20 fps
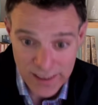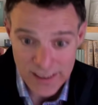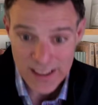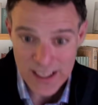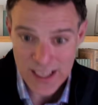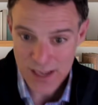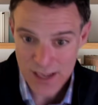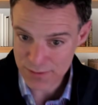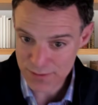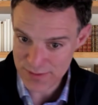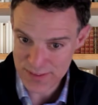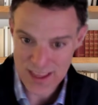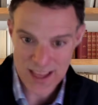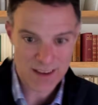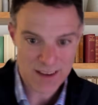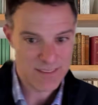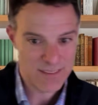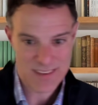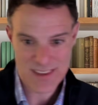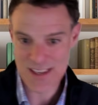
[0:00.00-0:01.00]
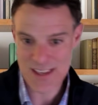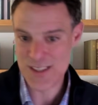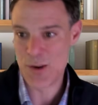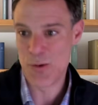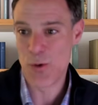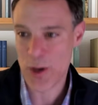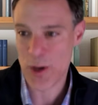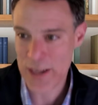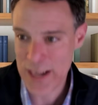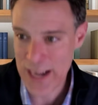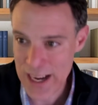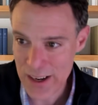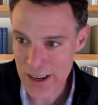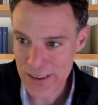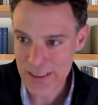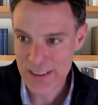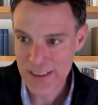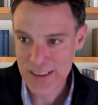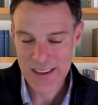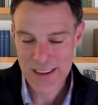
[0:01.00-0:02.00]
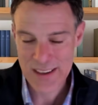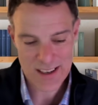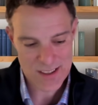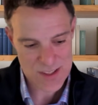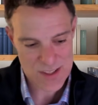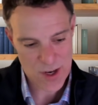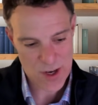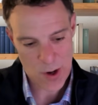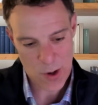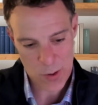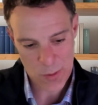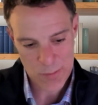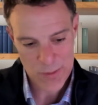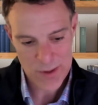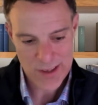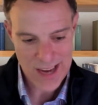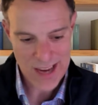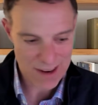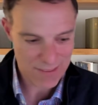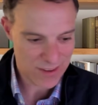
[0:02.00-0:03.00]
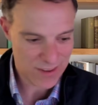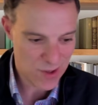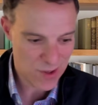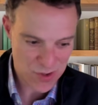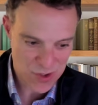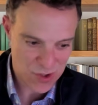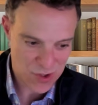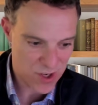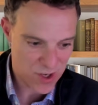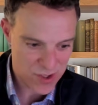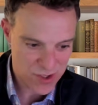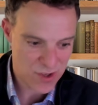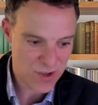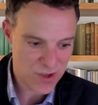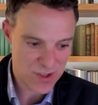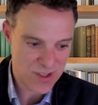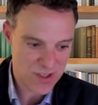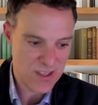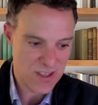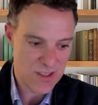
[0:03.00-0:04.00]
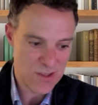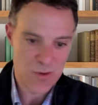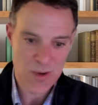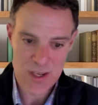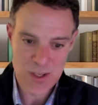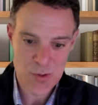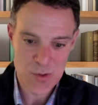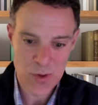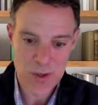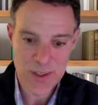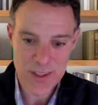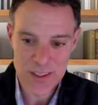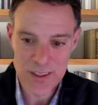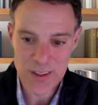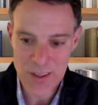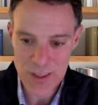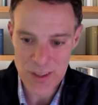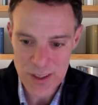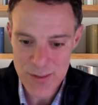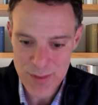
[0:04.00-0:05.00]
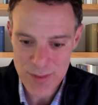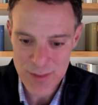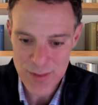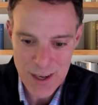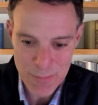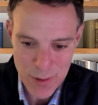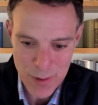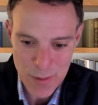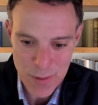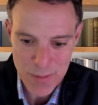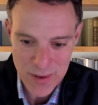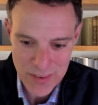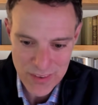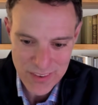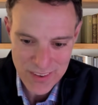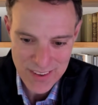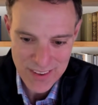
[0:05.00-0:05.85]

if that doesn't work out. And so having those structures is really good for that purpose.